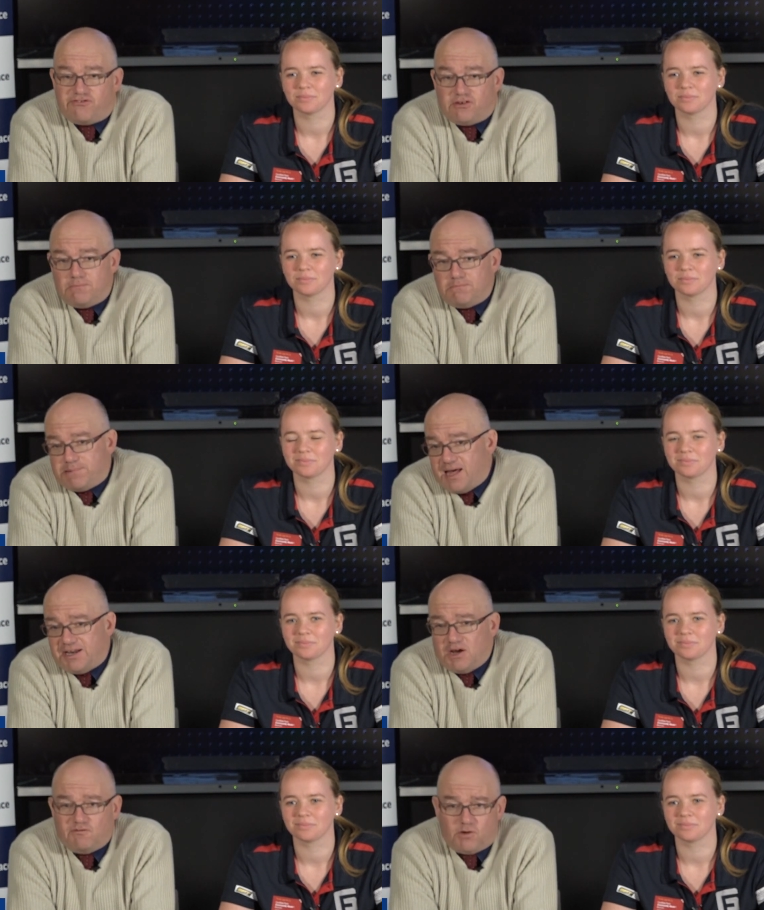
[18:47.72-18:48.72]
Speaker 1: from
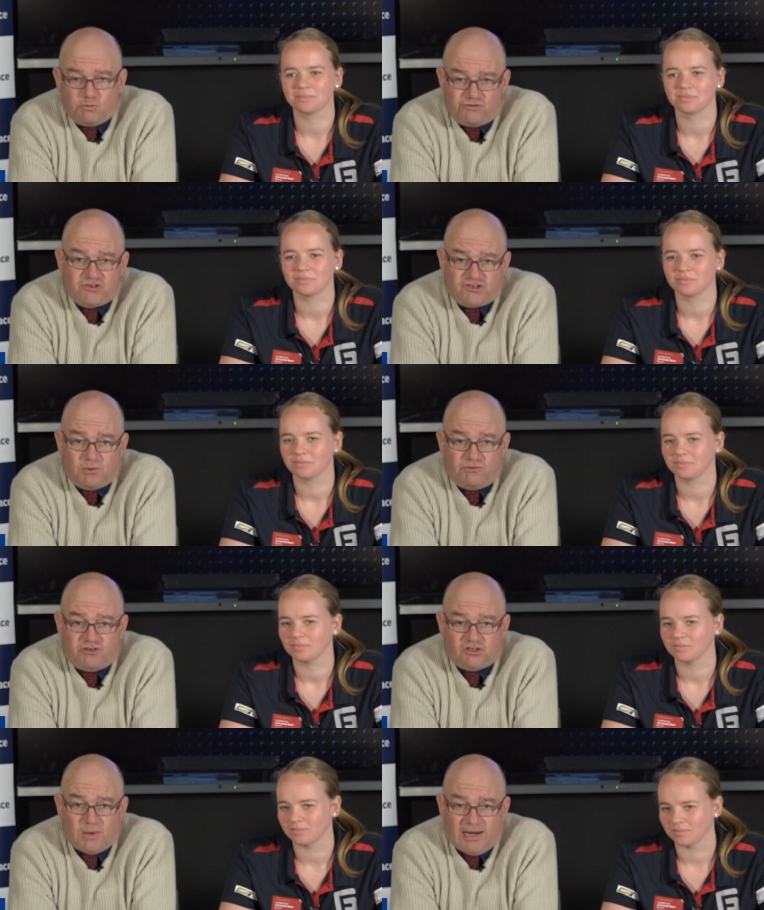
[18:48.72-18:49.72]
Parkdale Vultures,
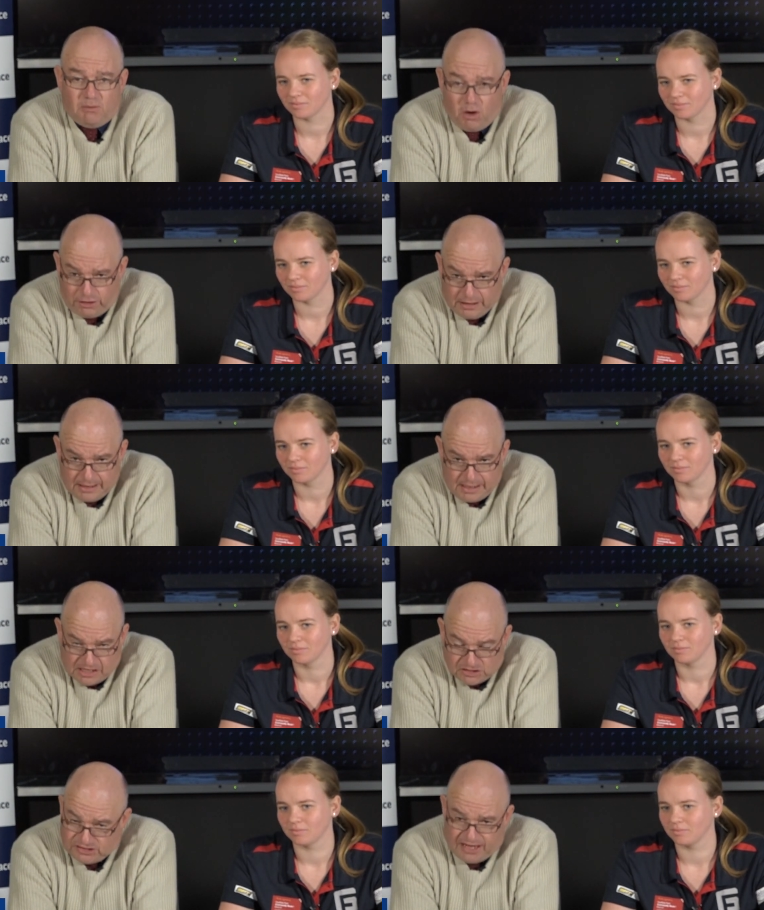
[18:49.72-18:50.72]
221.
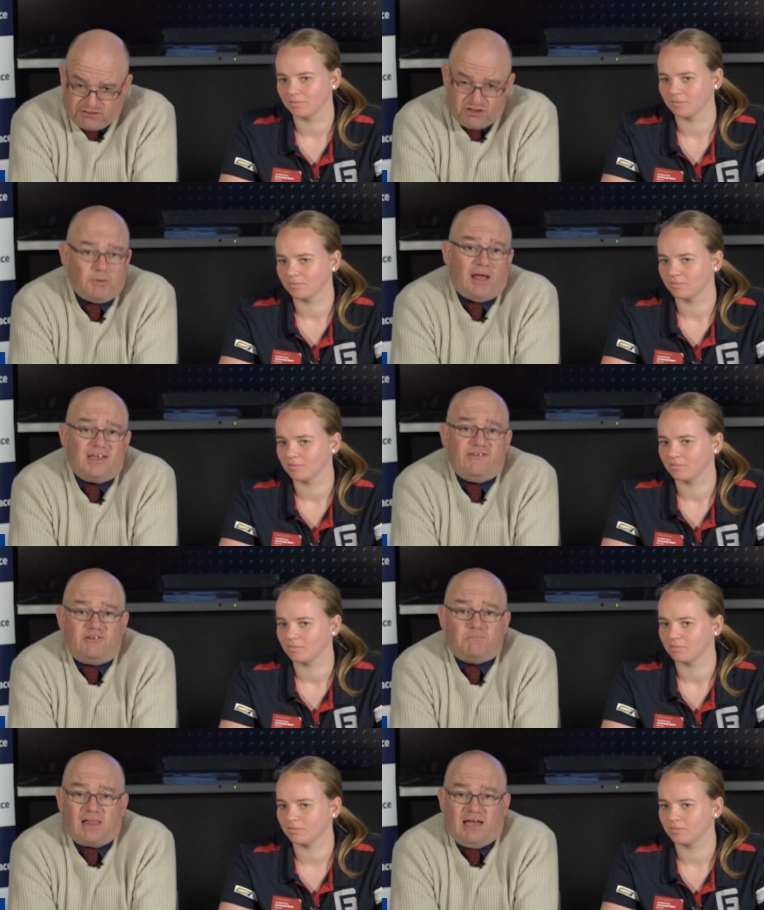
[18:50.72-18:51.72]
Sandra Dwelly
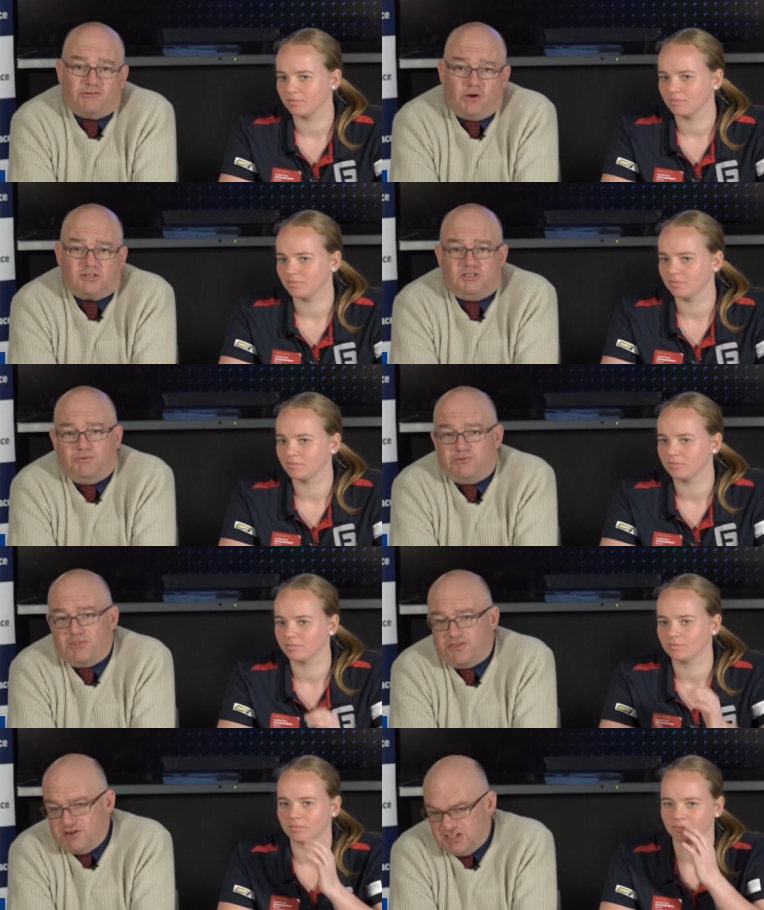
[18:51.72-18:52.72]
from Blackrock,
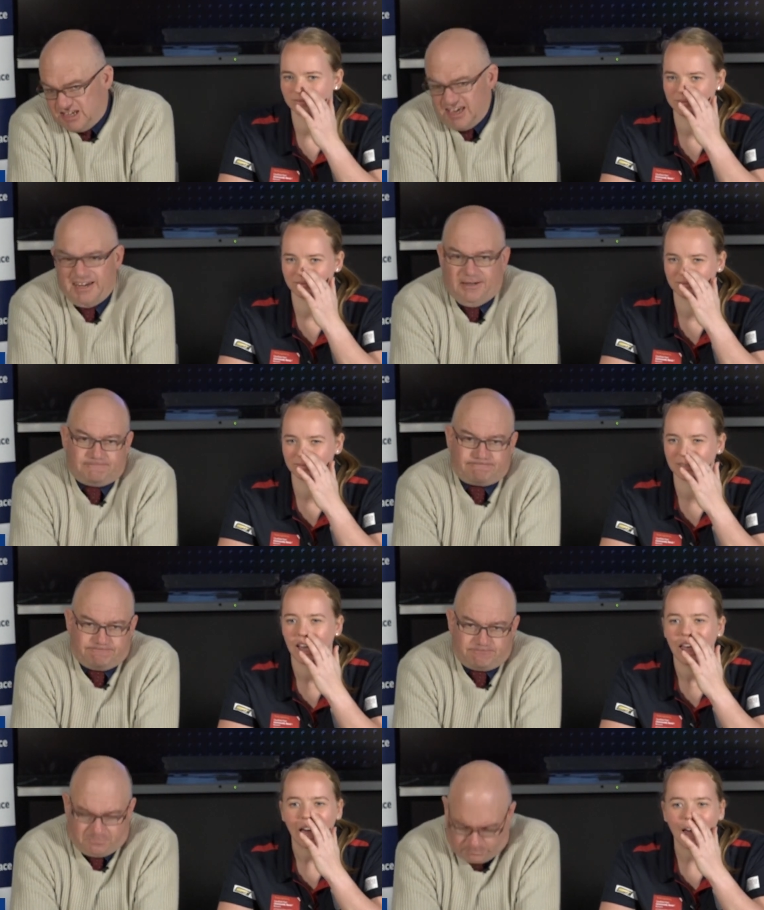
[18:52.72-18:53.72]
213.
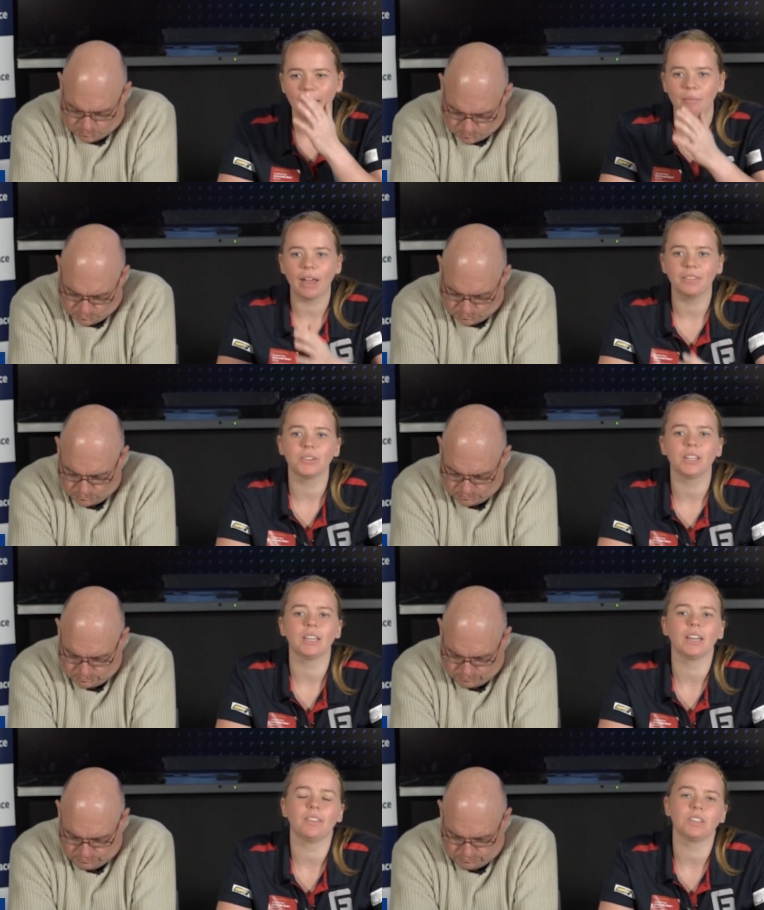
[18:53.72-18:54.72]
Speaker 2: Um, and
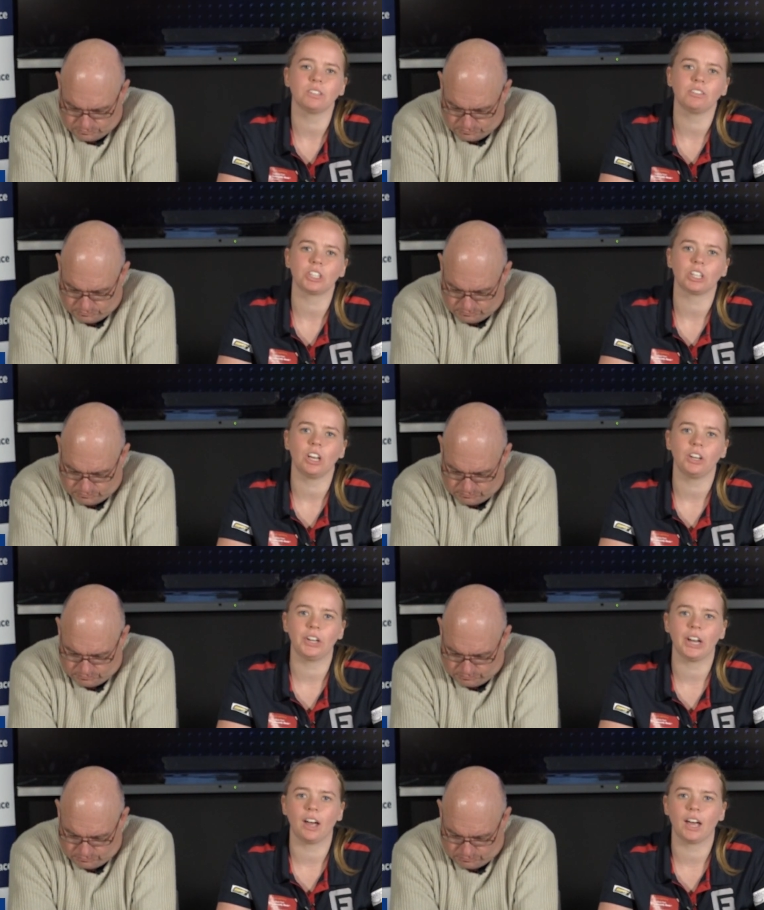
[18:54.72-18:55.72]
looking at the Division
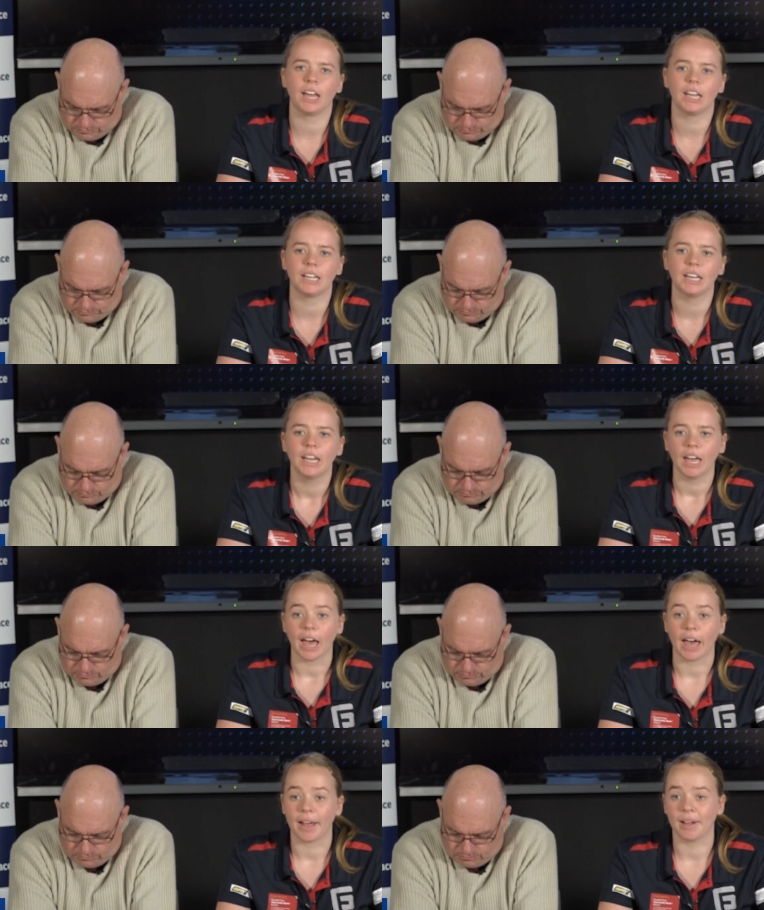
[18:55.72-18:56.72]
9
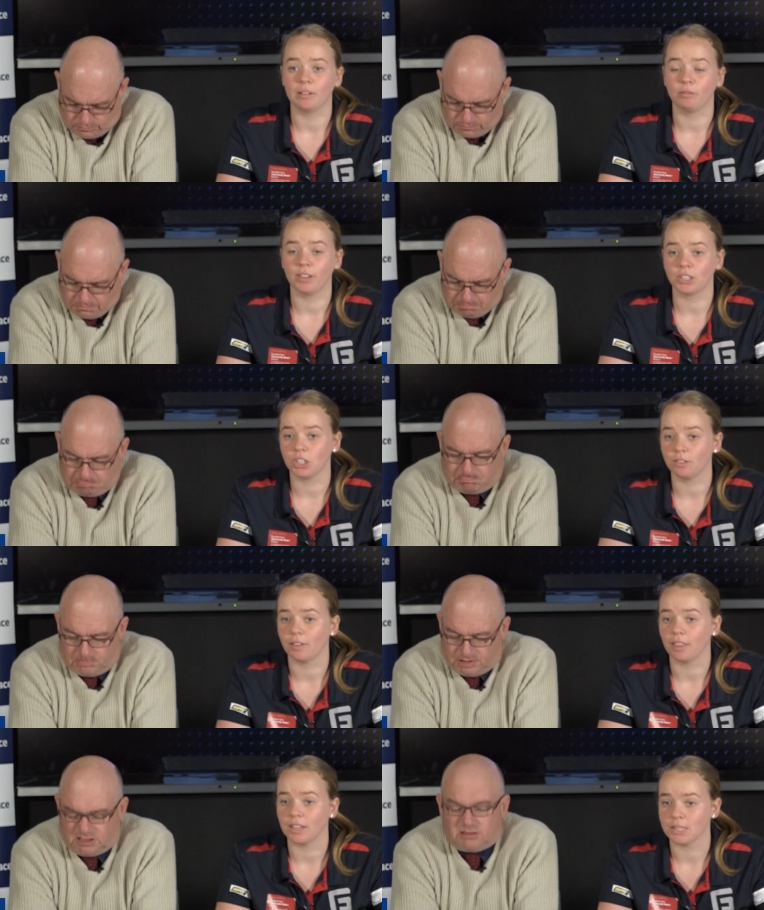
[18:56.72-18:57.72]
uh, fixture
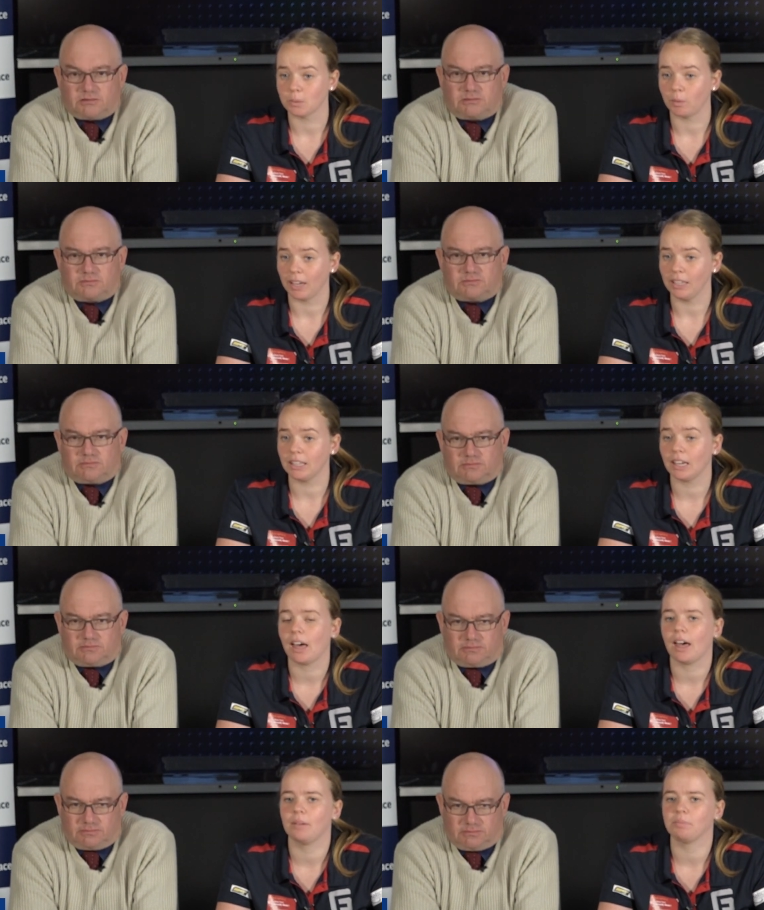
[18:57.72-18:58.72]
for this week.
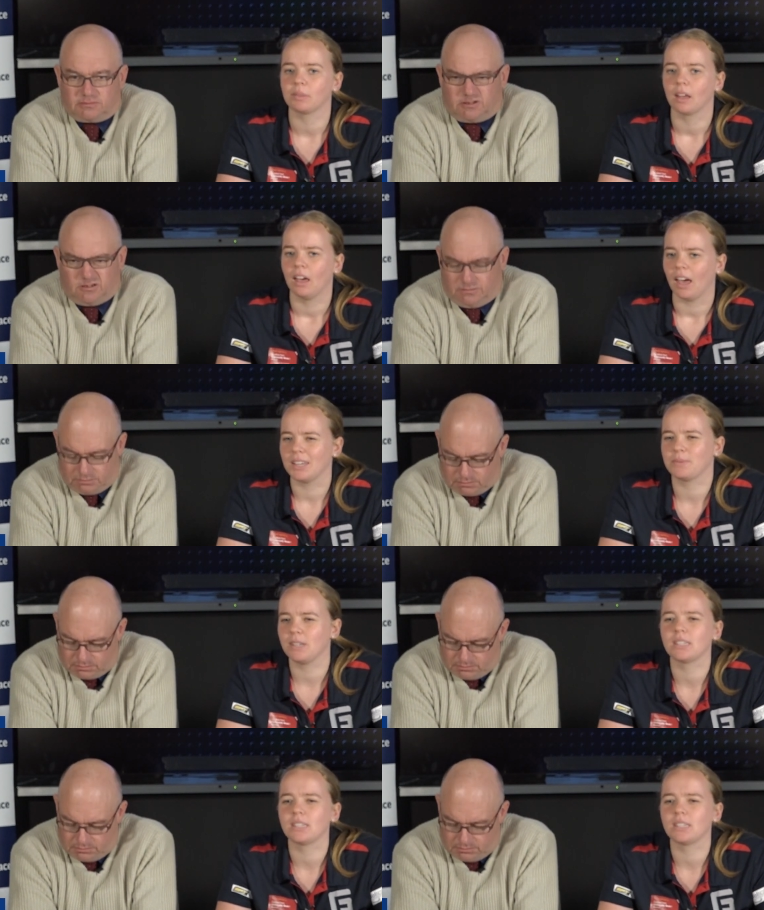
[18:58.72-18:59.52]
Um, as we